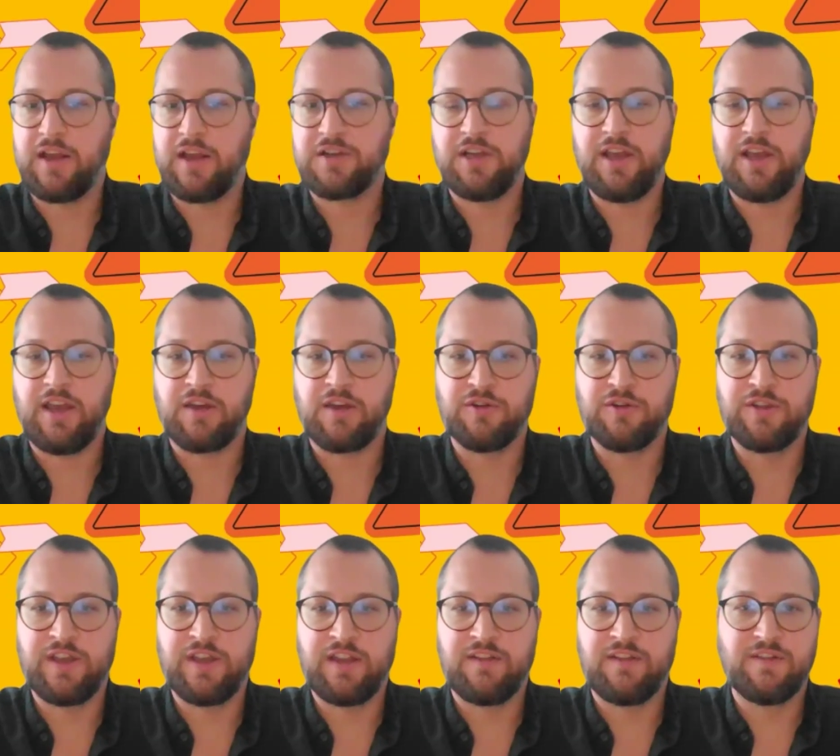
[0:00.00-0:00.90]
actually echo
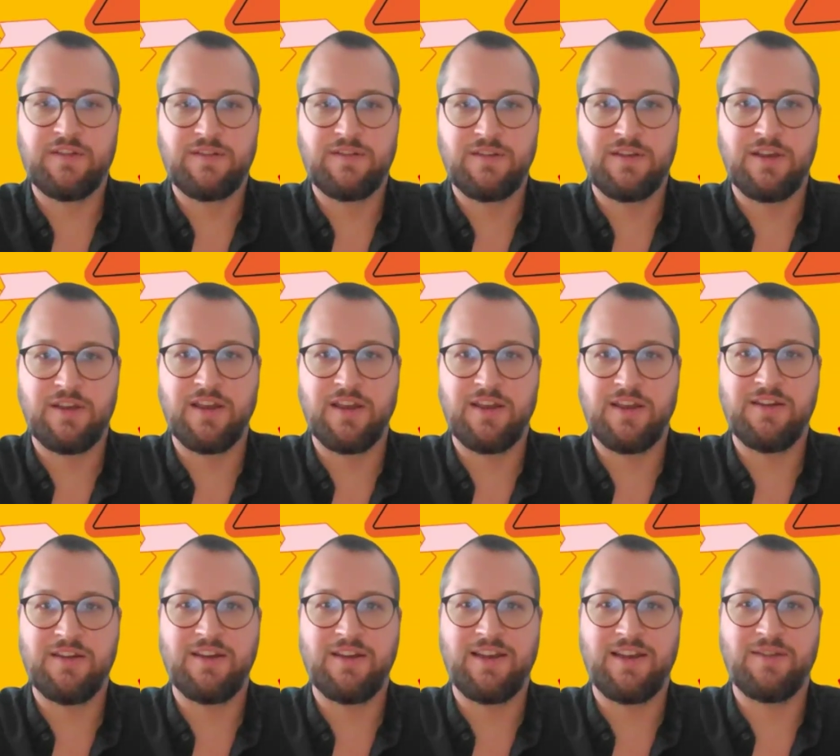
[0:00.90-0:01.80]
that.
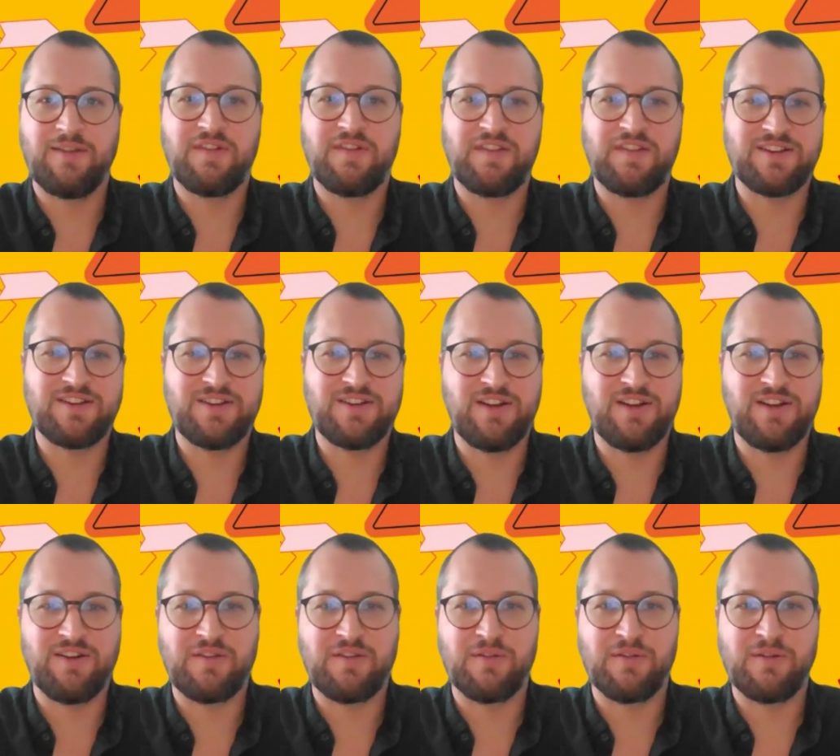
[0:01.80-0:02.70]
I was actually
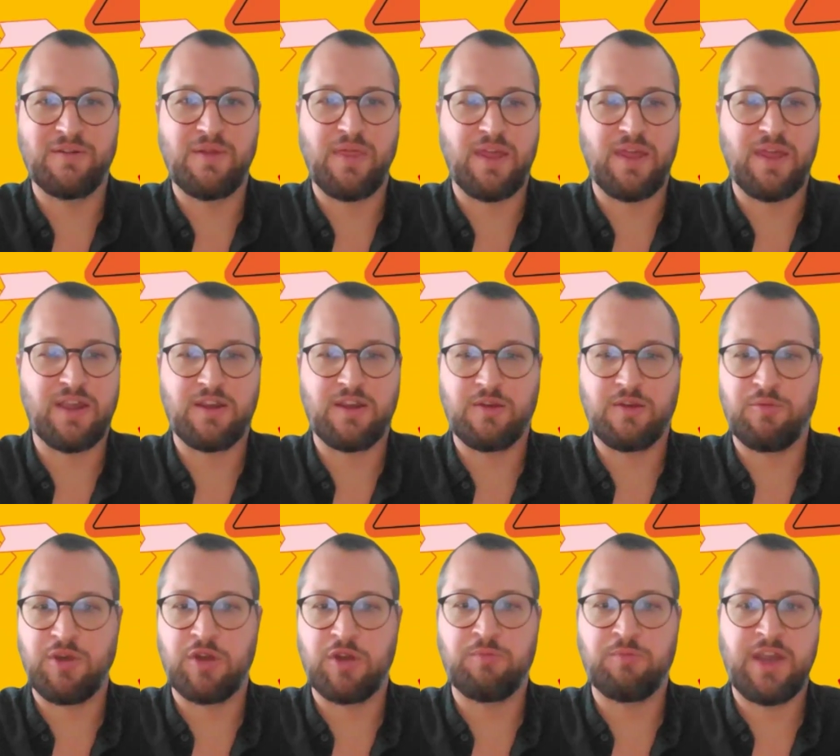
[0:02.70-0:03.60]
also thinking
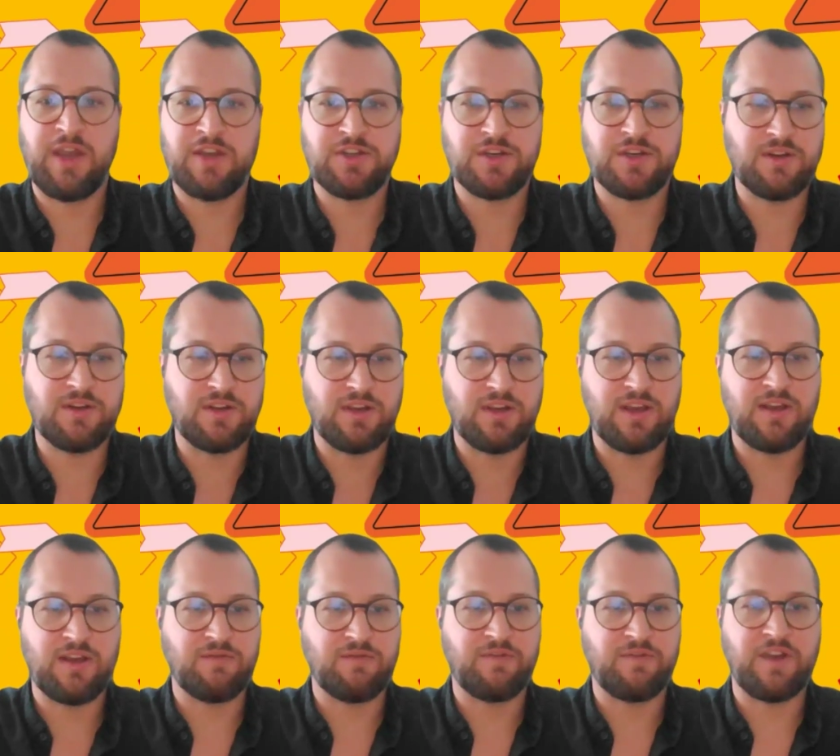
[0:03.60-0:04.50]
about passion.
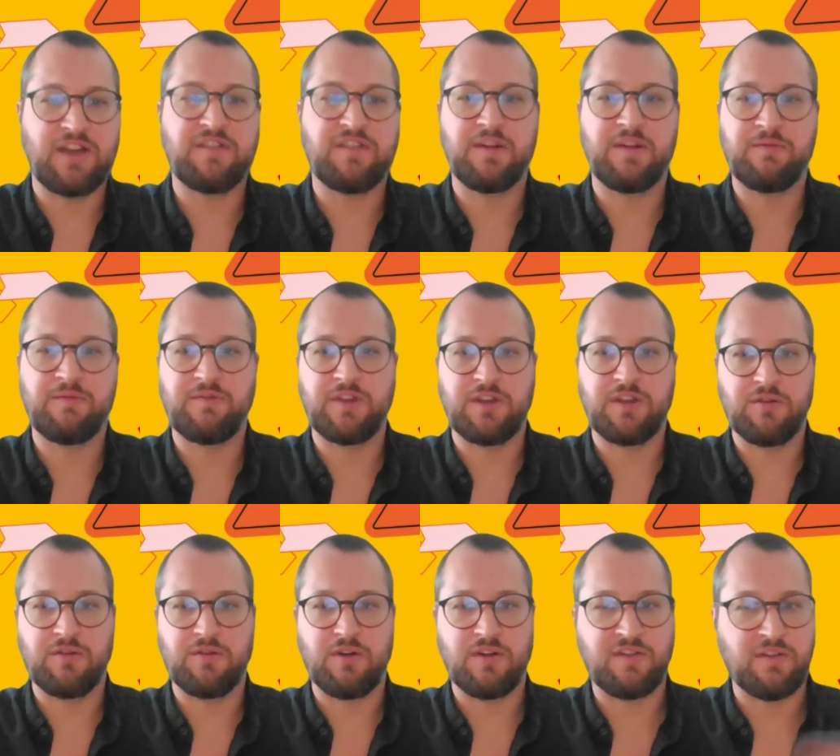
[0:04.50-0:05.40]
Yeah, find something
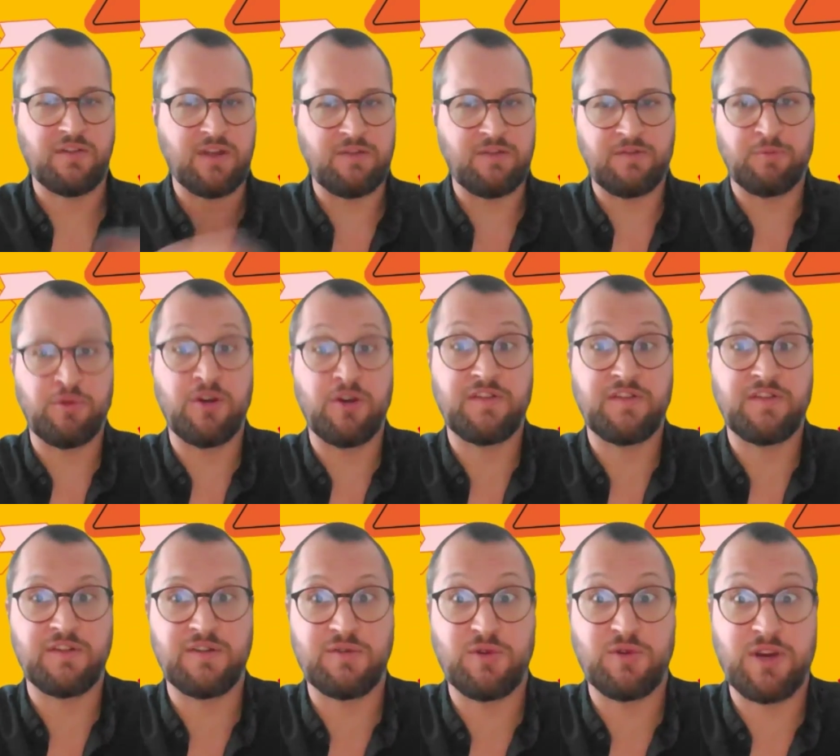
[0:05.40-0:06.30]
you also have a
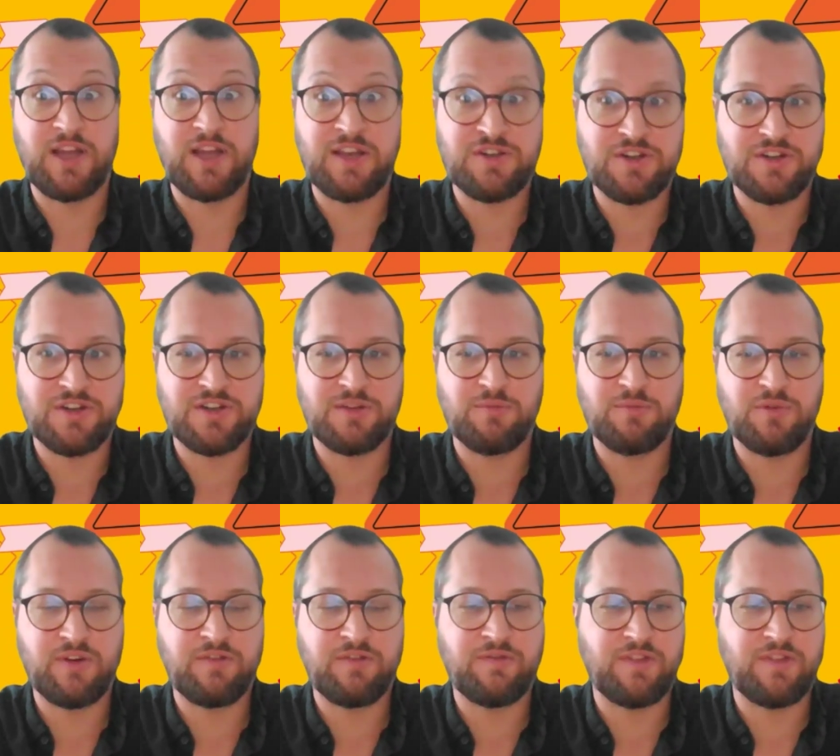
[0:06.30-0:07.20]
personal relationship
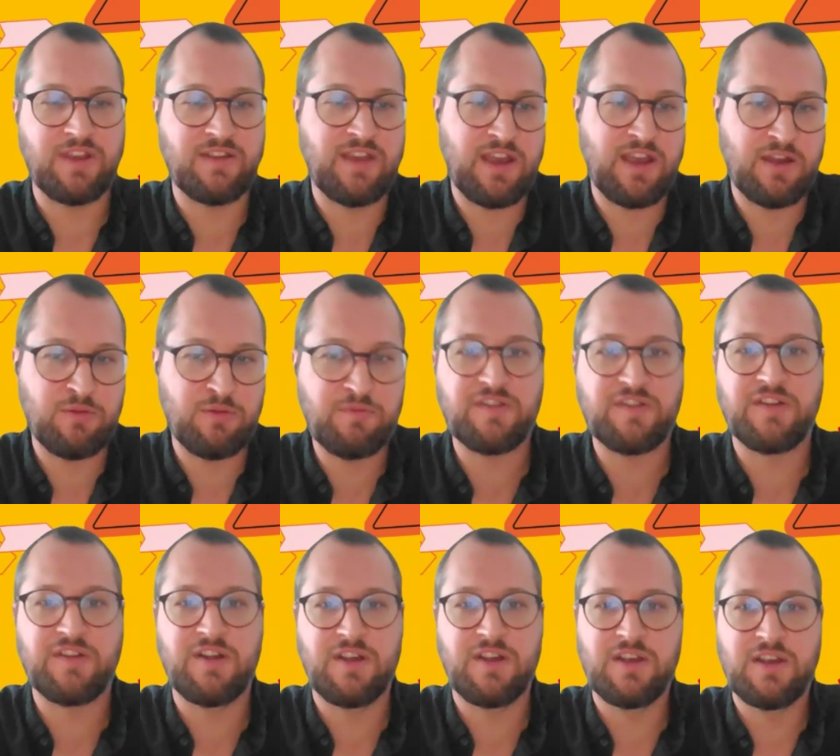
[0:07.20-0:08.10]
with that helps.
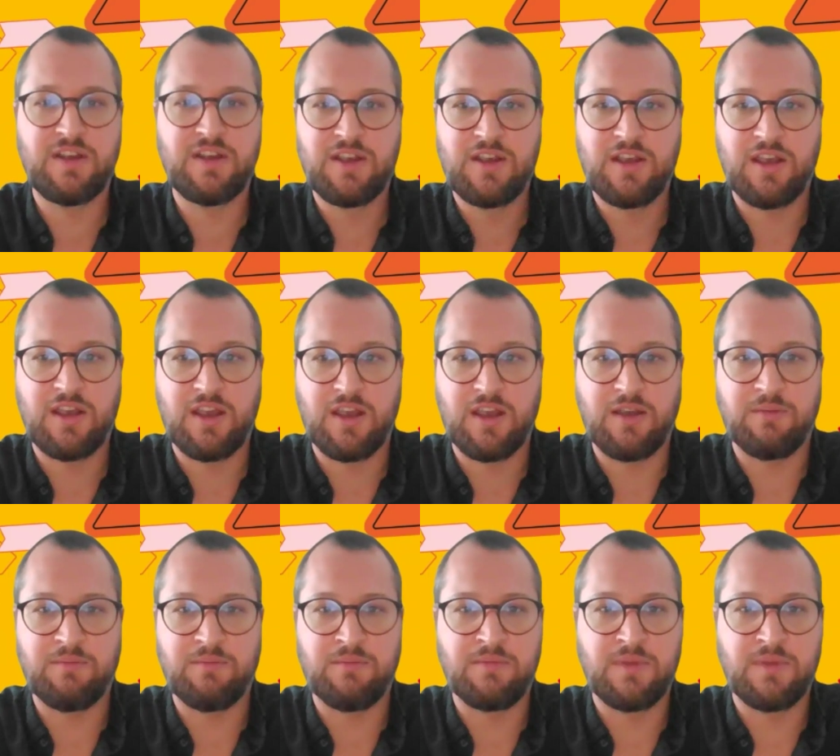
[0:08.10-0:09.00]

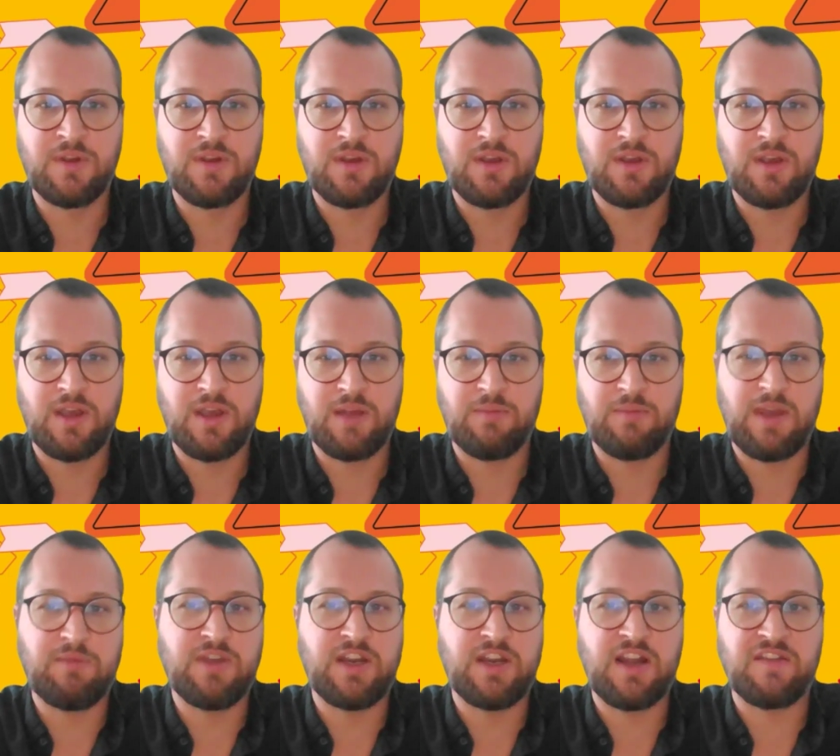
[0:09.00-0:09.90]
And
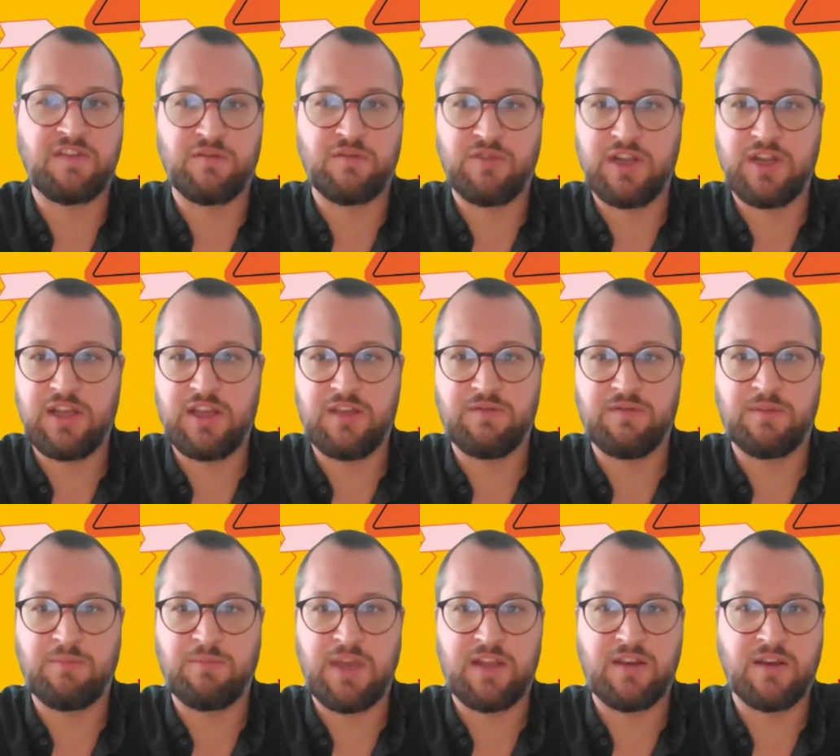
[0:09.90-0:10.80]
maybe it doesn't really
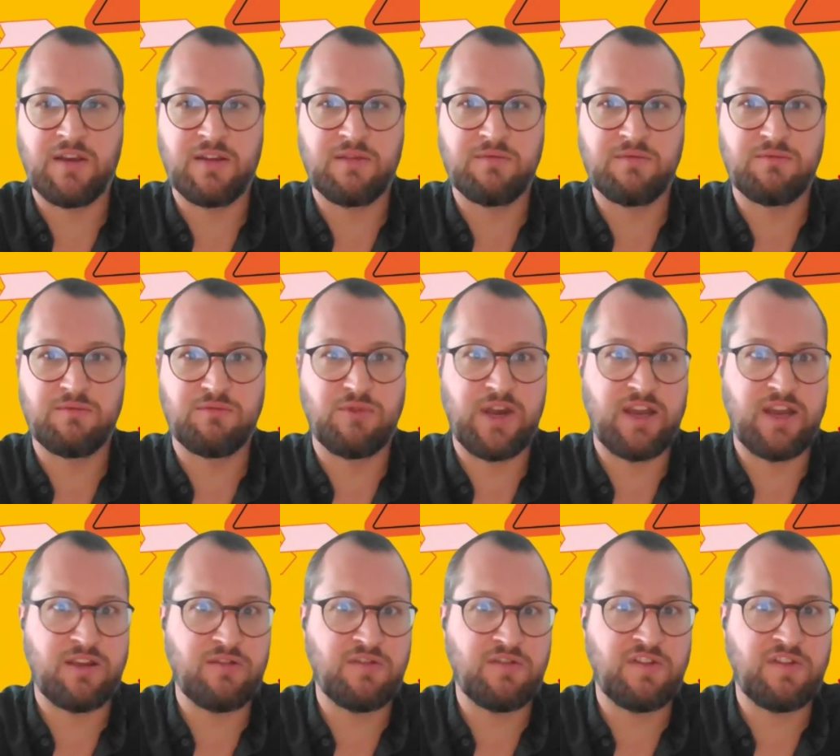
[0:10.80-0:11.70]
even matter where
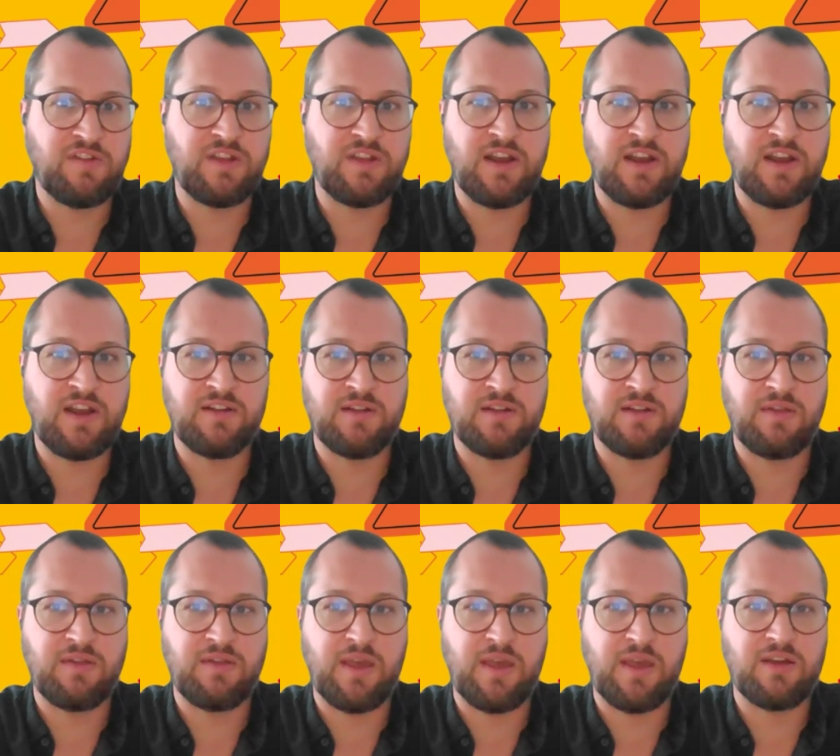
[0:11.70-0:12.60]
you start. I
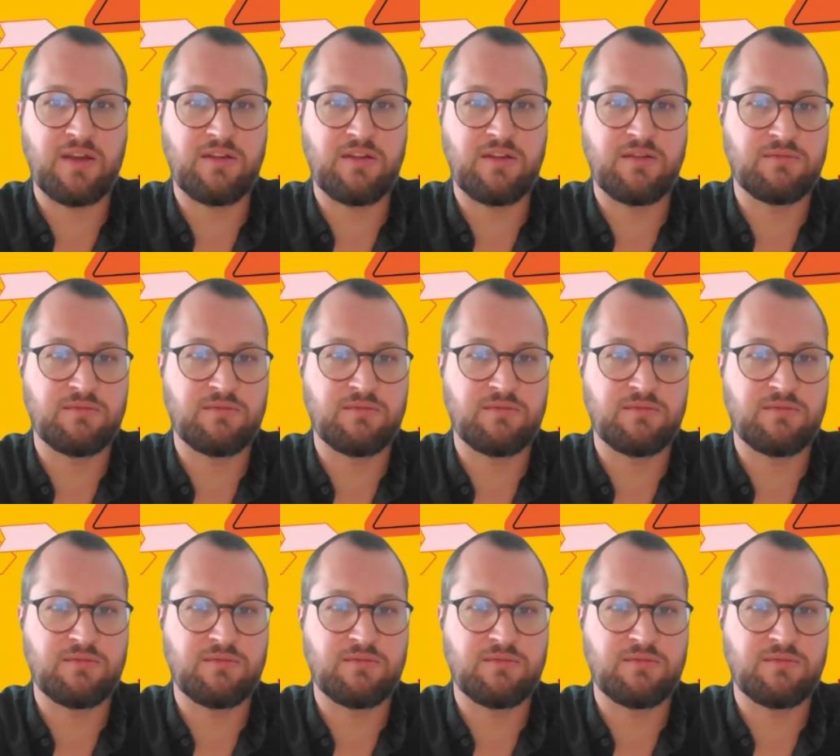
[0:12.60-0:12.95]
think